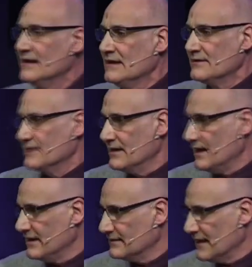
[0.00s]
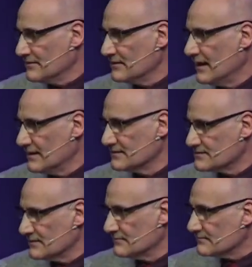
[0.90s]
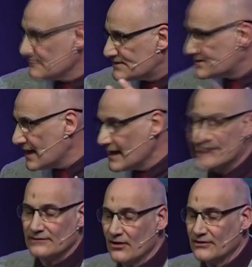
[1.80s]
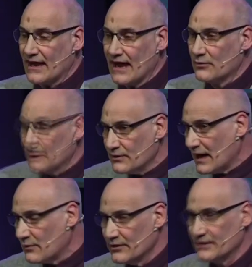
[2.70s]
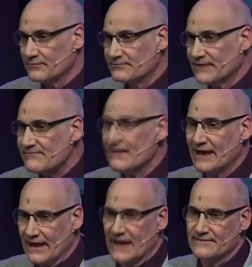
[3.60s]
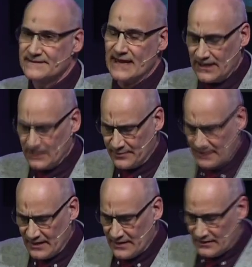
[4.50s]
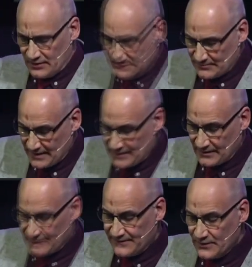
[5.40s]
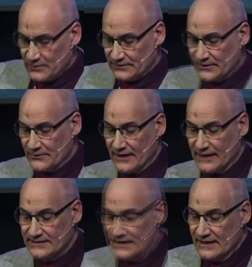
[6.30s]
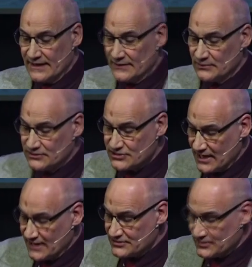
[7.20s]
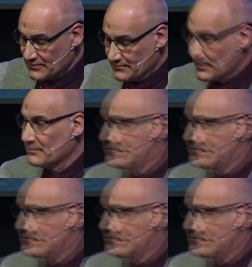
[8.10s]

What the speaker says: and say, Lord, I want to give my life to help other people. If you will do that, it will change you. The problem